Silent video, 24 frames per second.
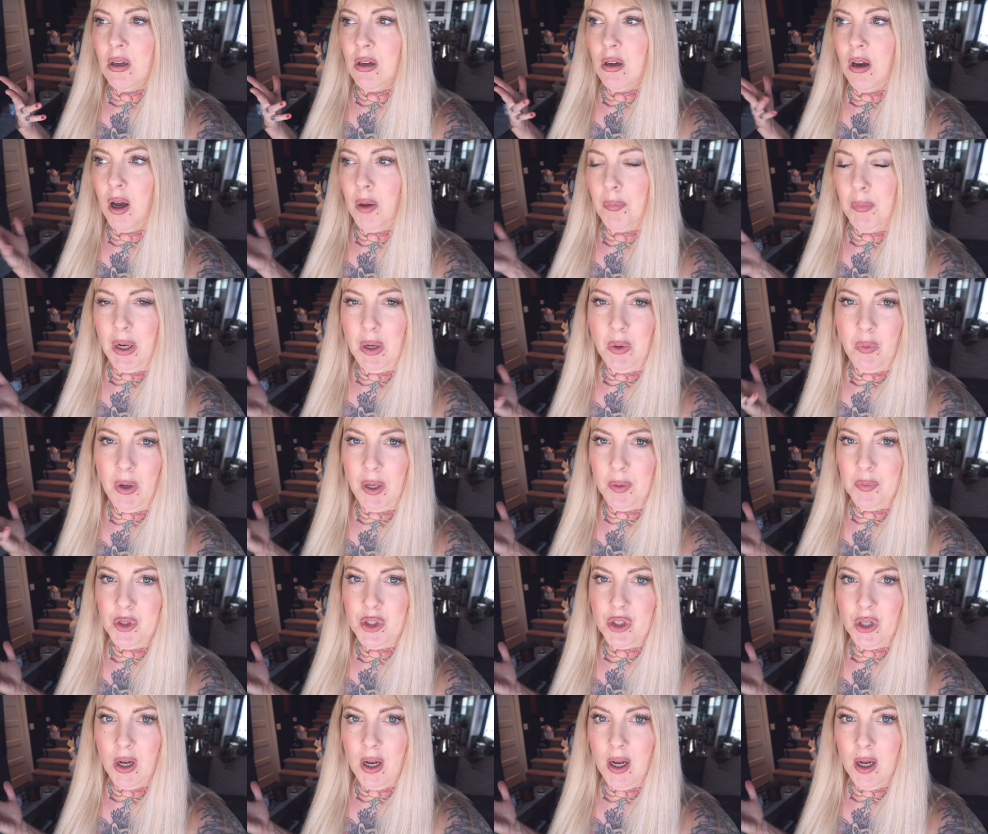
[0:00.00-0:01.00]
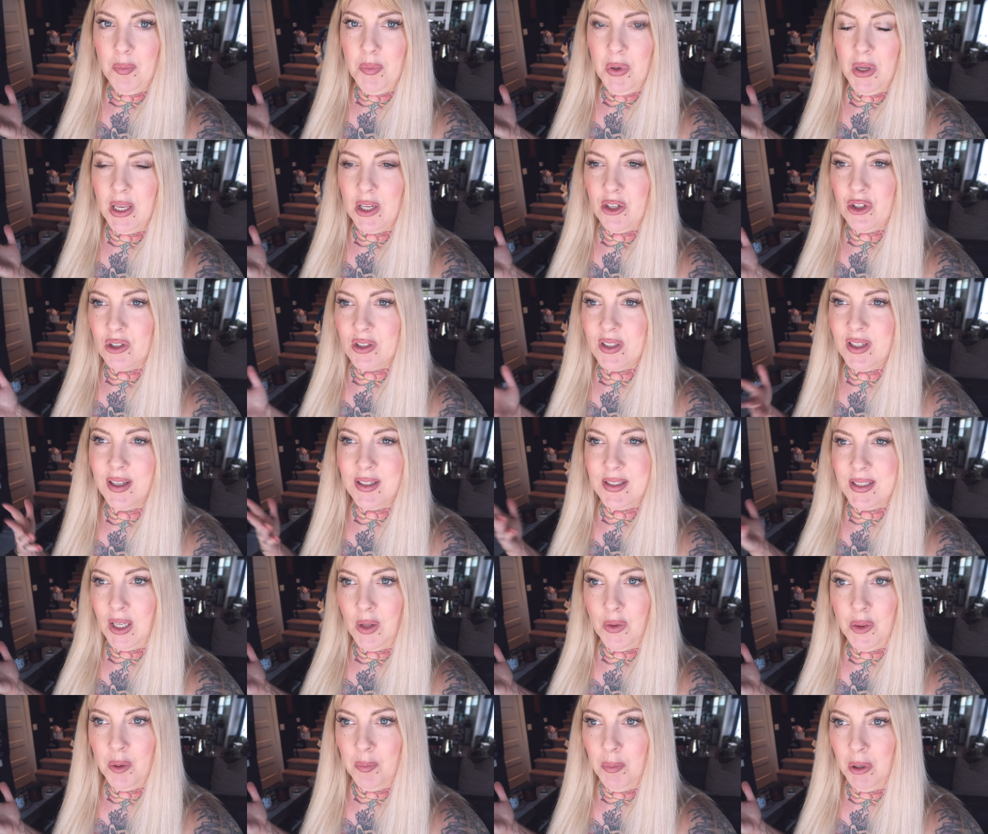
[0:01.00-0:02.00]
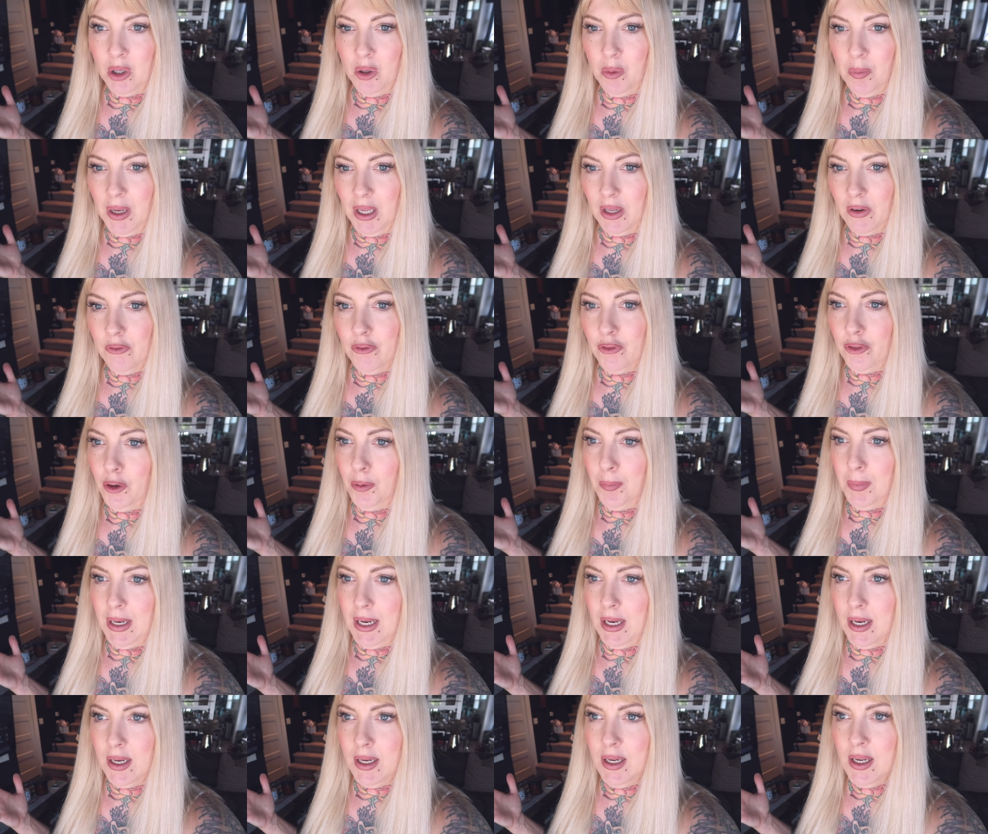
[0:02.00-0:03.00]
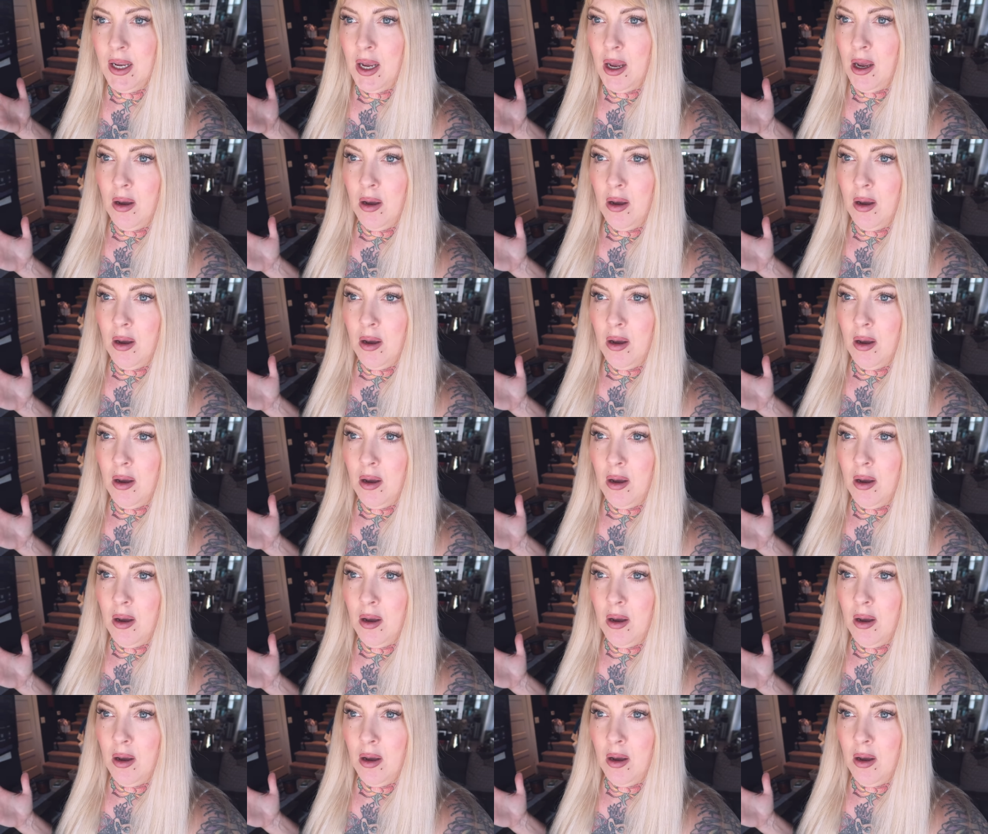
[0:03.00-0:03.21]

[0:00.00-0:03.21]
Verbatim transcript: on my web shop it just cuts out the middleman for me